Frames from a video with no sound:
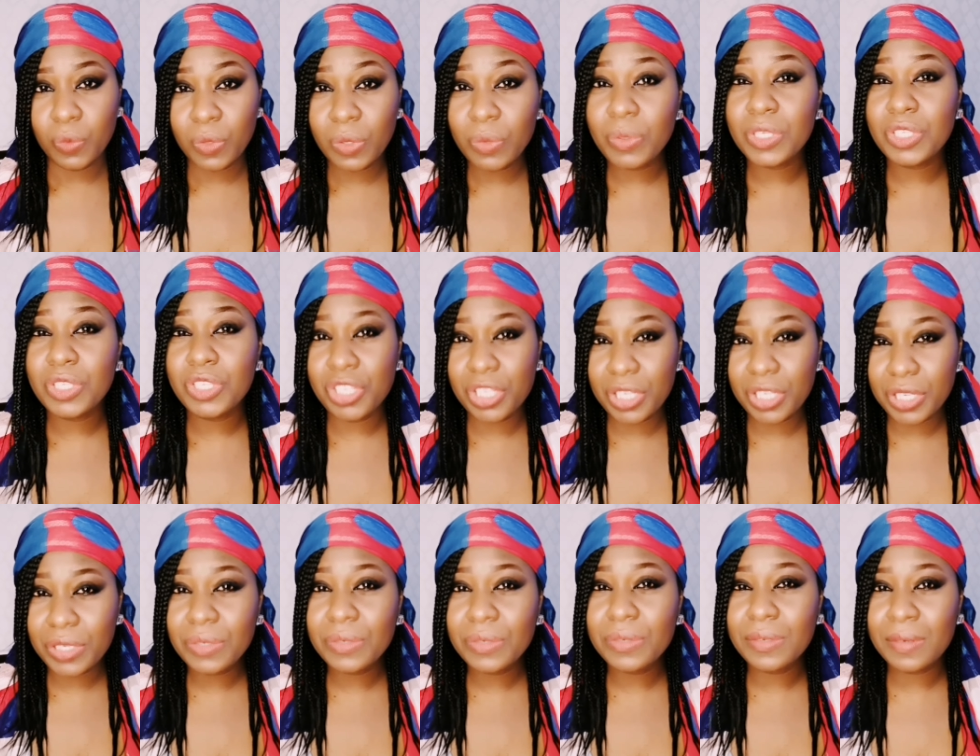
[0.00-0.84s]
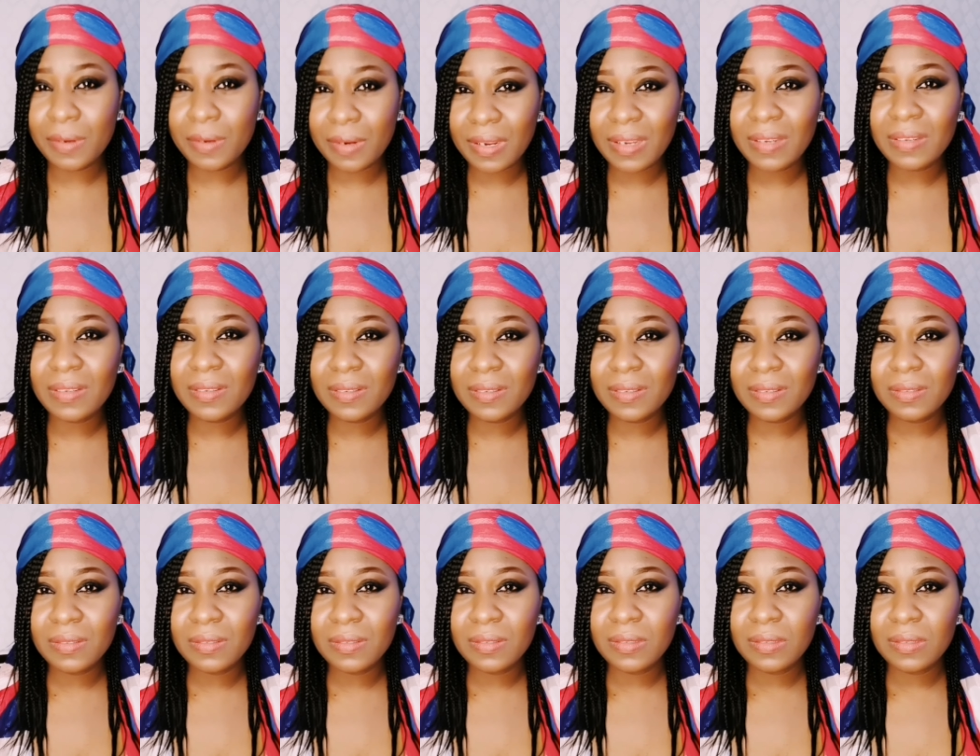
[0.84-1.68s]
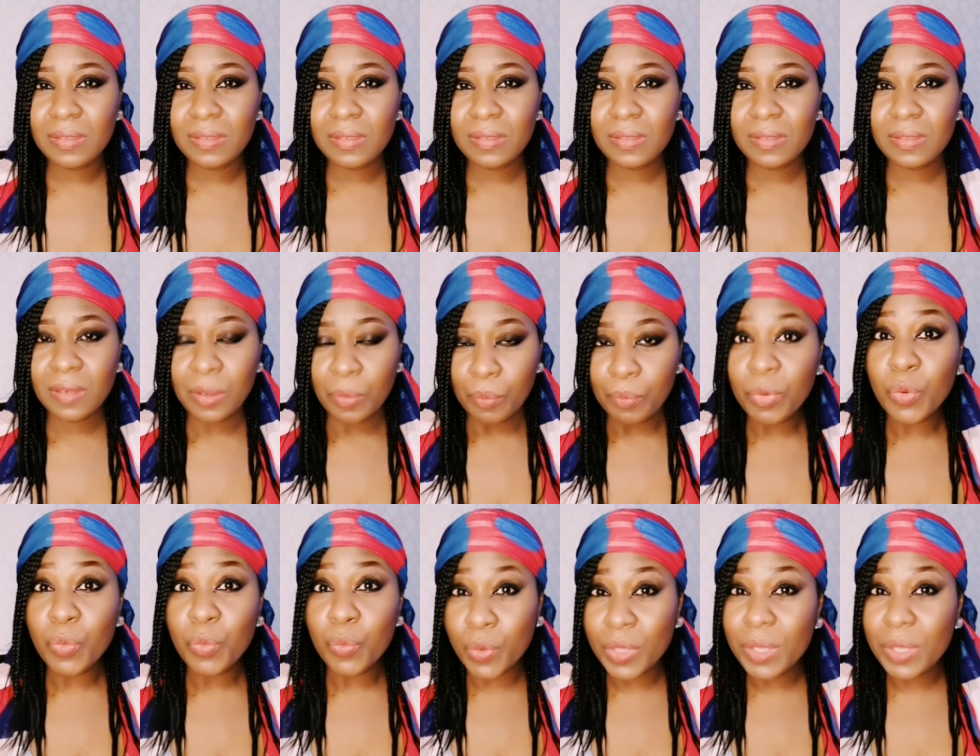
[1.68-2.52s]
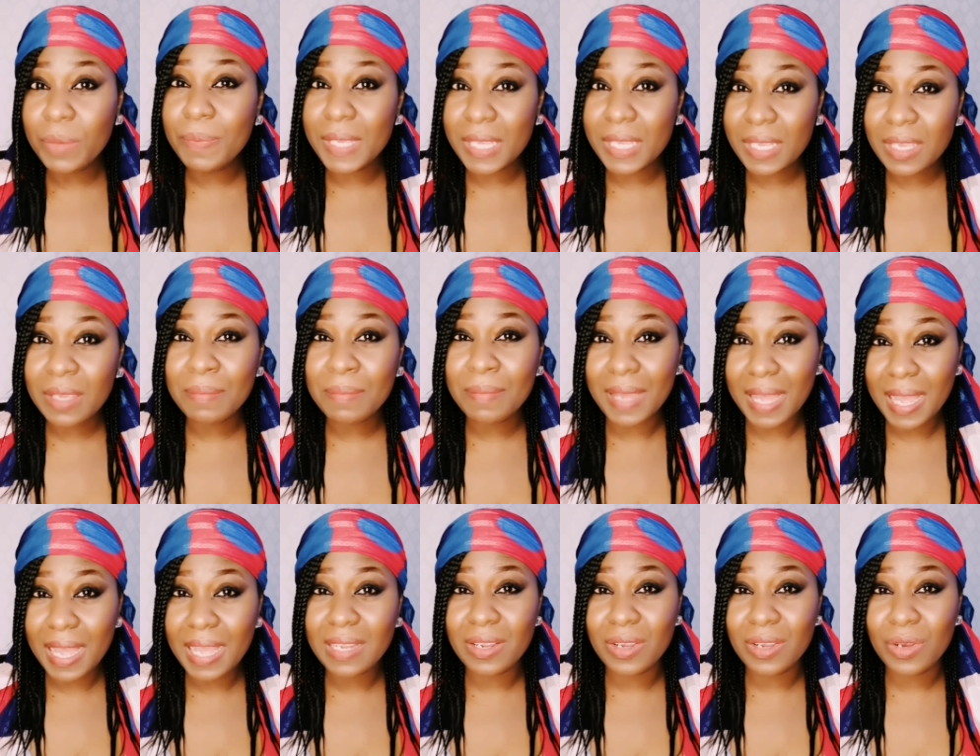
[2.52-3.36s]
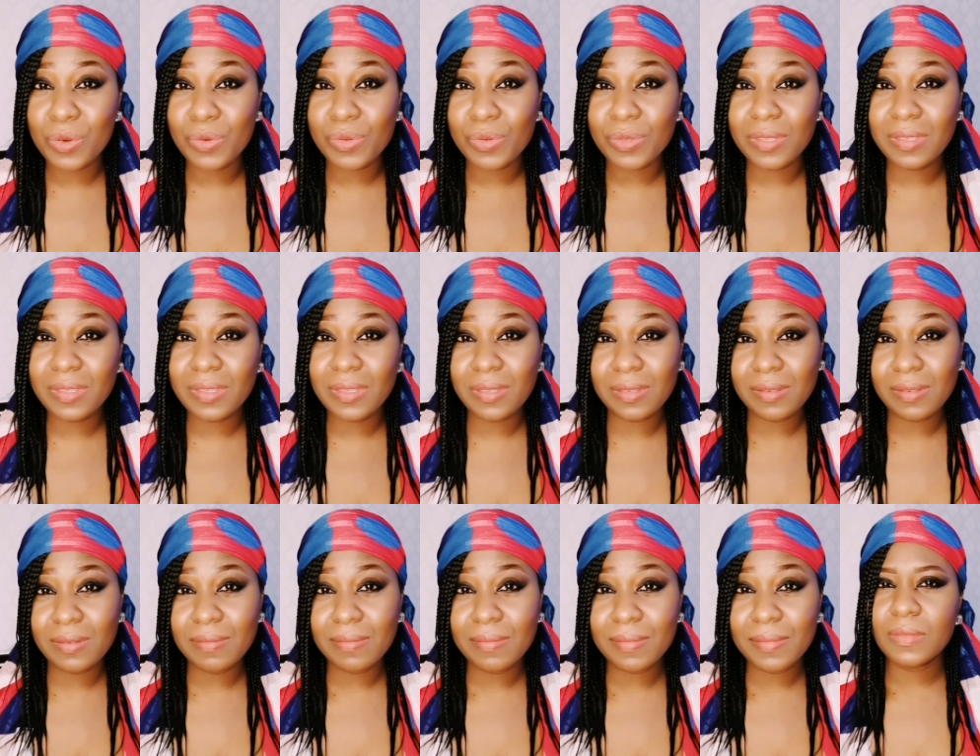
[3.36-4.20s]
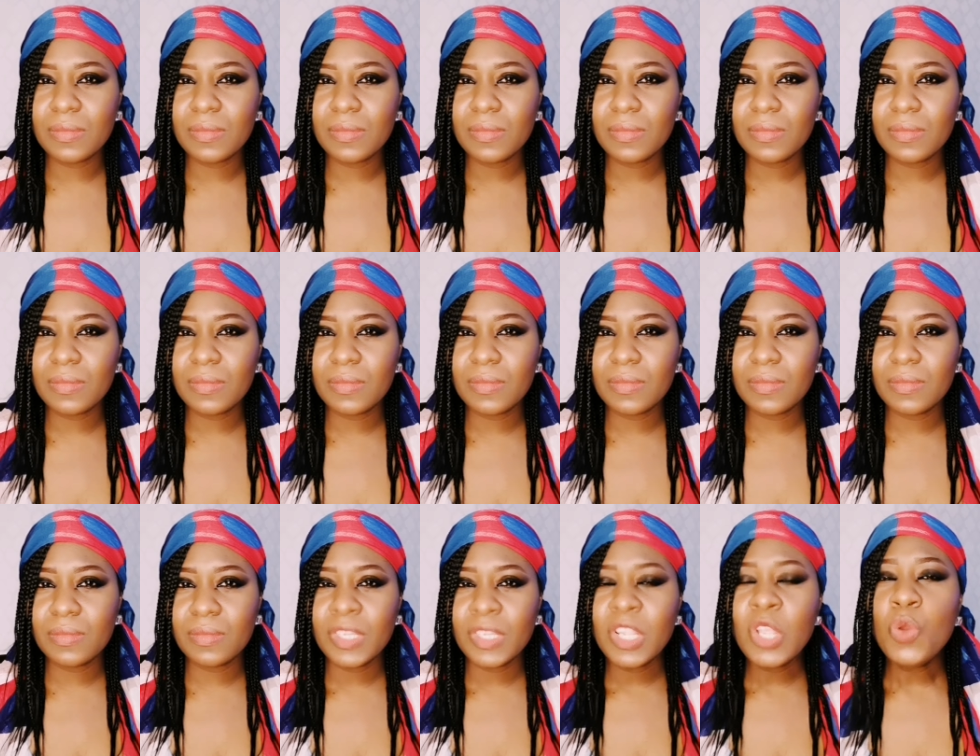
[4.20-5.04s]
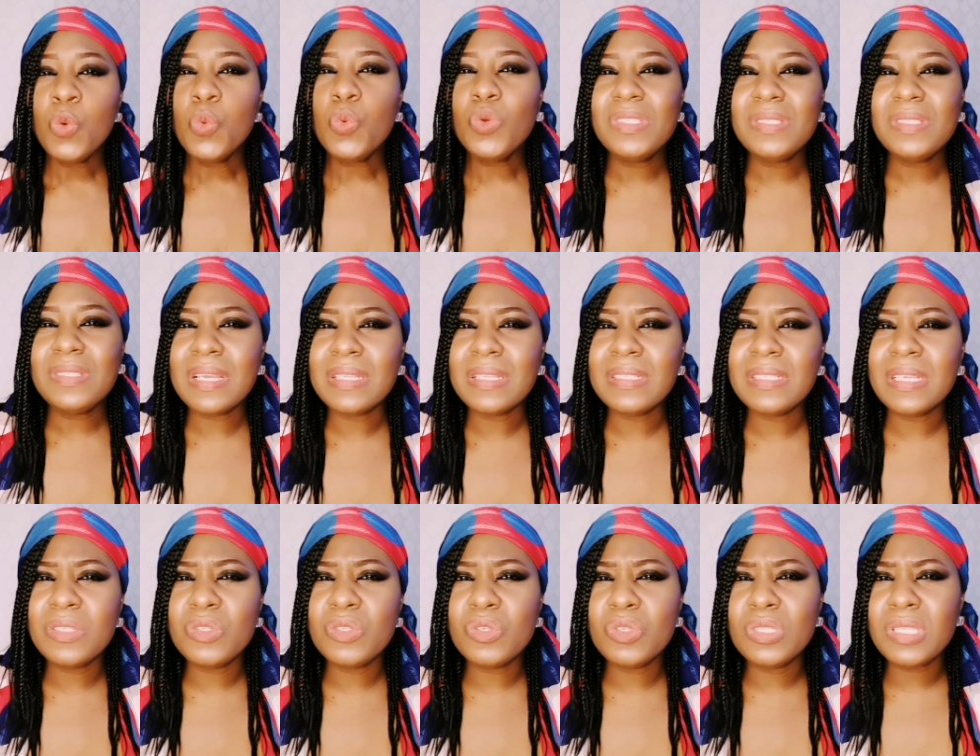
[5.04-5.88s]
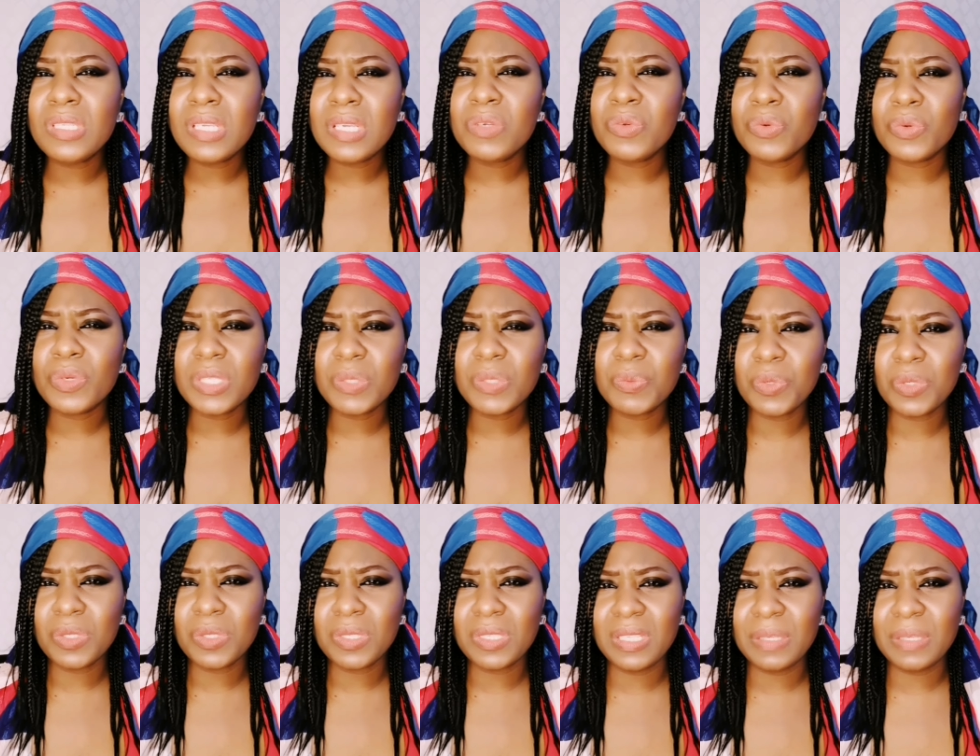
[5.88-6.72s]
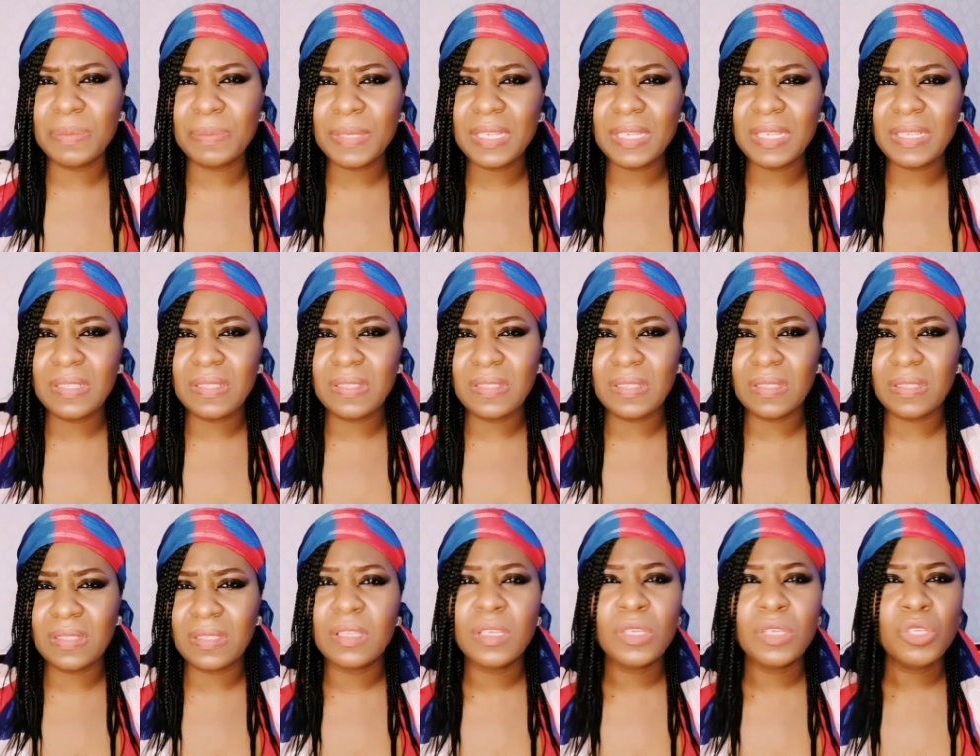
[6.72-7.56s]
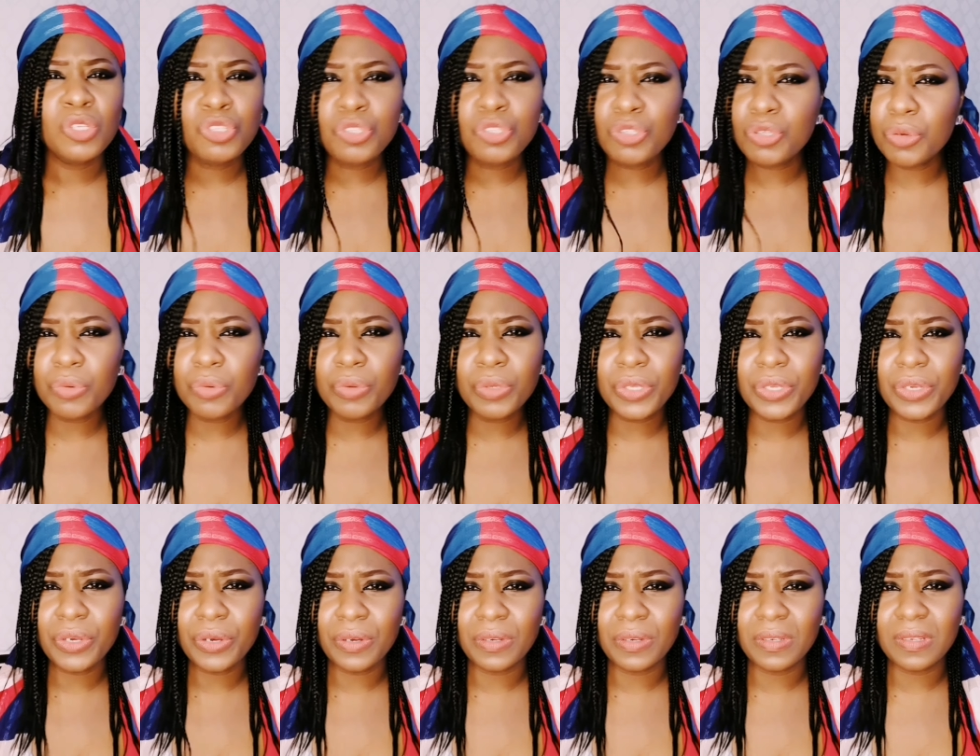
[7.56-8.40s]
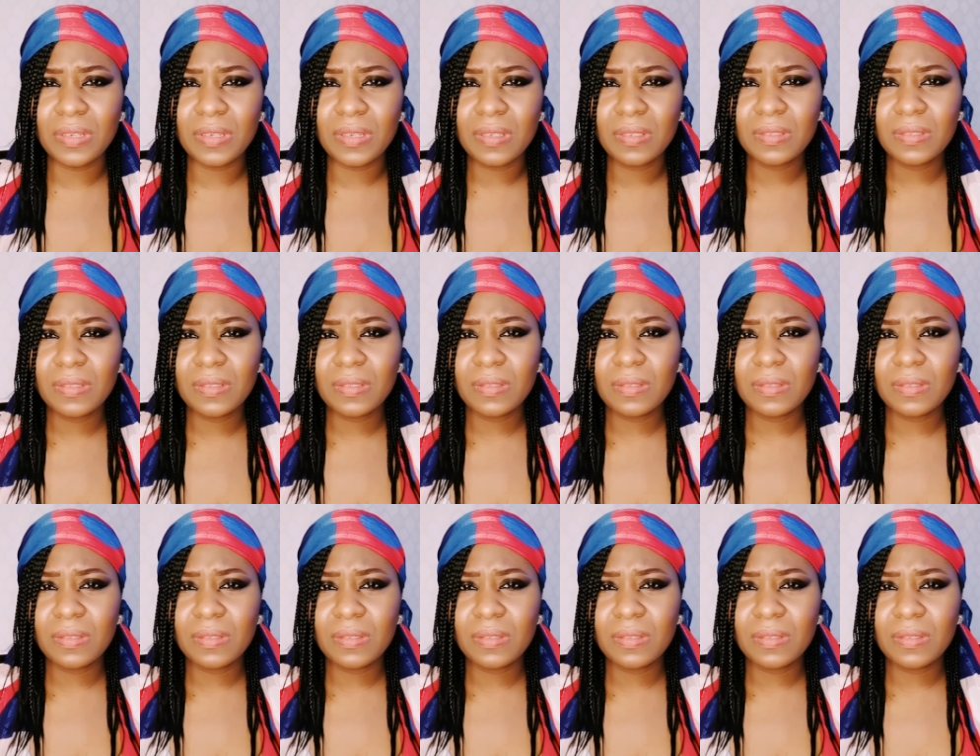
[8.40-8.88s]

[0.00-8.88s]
We were children, but we became adults. We started to take responsibilities so young.